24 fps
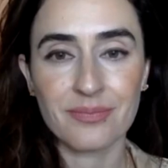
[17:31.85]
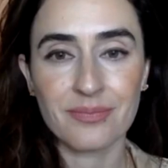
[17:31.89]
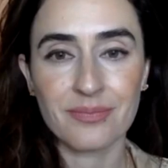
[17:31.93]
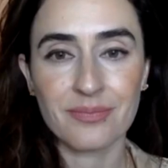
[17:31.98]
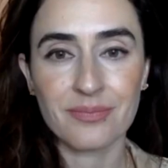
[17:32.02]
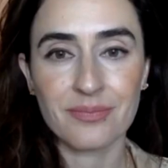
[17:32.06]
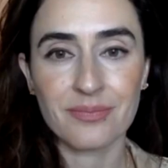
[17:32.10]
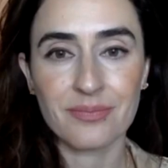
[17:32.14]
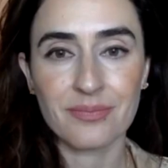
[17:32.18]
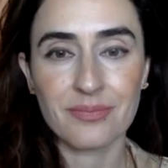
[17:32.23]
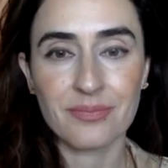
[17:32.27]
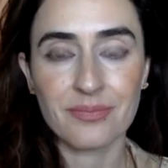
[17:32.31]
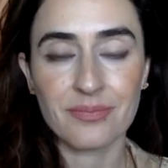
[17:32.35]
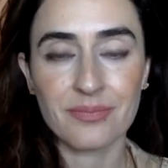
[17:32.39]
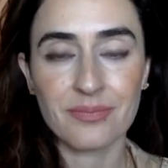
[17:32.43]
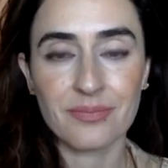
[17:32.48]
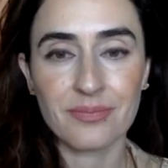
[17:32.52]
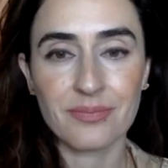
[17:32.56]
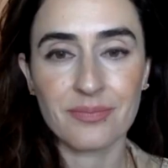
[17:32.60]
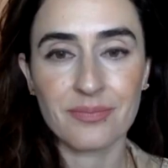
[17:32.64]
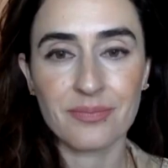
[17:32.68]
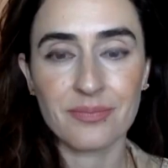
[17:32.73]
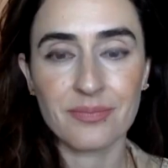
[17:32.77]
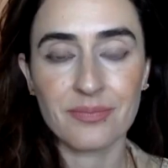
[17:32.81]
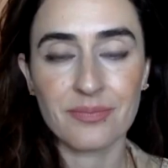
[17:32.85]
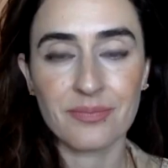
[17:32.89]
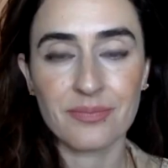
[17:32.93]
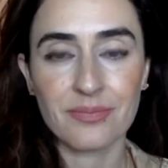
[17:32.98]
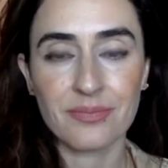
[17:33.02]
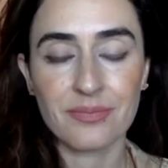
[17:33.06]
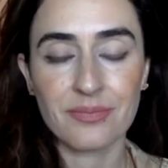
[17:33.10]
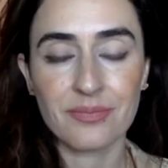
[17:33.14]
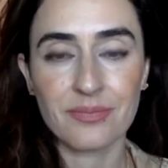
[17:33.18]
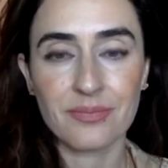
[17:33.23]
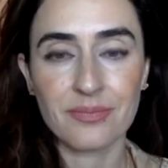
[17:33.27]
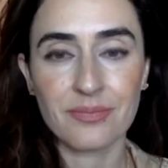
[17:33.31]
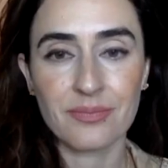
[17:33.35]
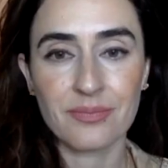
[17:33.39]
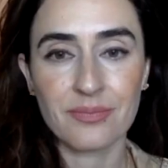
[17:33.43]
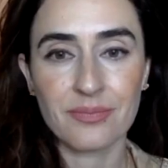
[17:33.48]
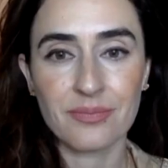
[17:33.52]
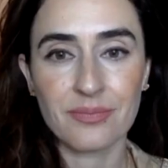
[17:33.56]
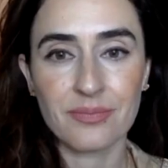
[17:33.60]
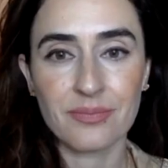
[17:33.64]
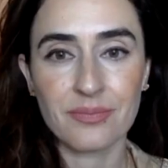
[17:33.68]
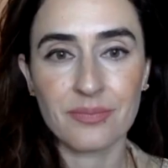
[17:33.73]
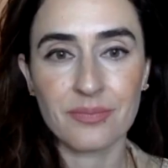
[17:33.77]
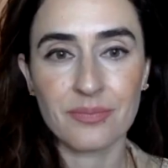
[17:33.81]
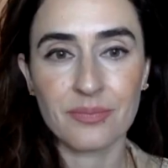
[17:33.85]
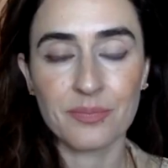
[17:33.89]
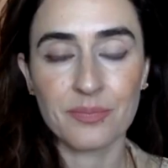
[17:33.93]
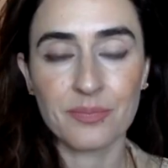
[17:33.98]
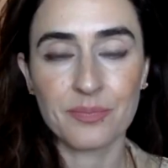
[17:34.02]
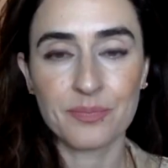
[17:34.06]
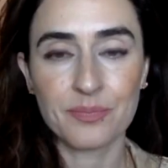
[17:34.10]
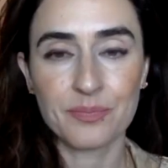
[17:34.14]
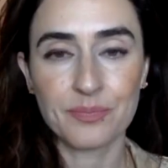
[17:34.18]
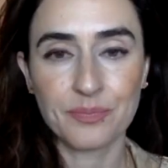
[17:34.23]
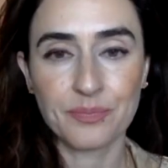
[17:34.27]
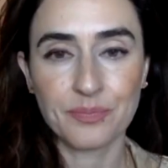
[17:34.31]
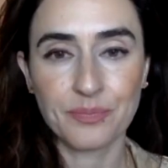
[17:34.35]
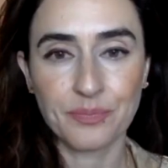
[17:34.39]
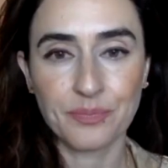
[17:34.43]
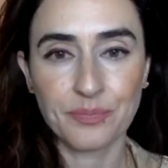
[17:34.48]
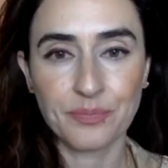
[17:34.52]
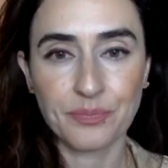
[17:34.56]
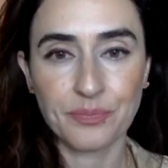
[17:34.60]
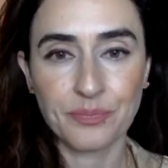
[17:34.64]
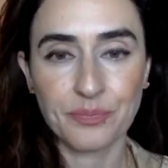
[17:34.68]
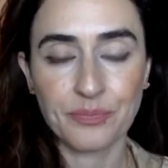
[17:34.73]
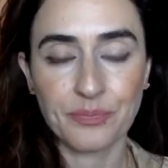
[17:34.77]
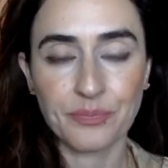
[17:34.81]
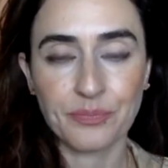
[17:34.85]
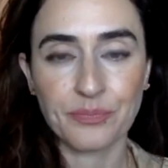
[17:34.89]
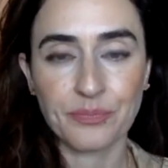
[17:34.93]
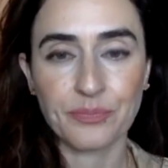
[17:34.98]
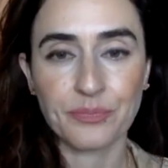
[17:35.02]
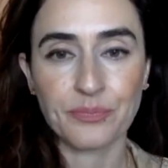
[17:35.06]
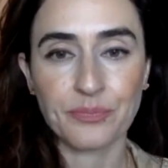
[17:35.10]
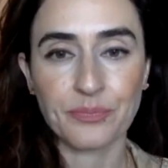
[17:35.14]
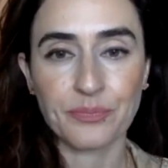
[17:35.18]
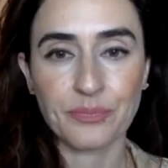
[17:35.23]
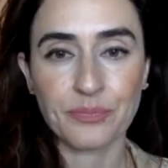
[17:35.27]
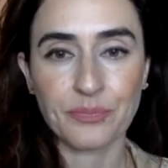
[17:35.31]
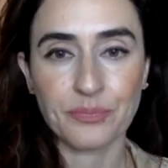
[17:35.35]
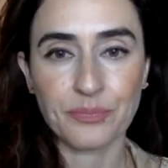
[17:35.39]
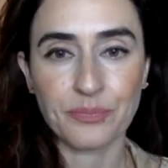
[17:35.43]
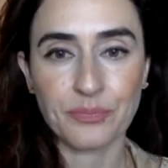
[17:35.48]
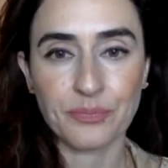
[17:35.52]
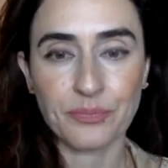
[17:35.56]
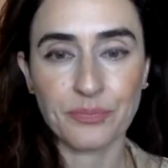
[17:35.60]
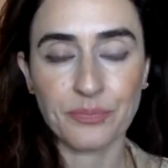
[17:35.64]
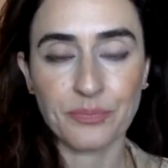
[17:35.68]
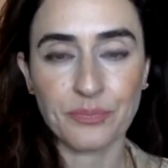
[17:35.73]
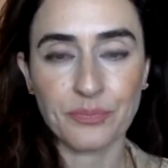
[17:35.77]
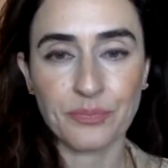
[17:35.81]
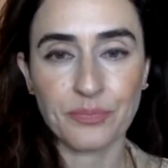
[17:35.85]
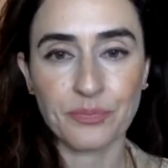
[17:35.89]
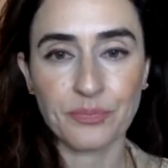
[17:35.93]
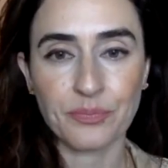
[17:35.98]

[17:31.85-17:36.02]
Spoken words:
This person isn't speaking.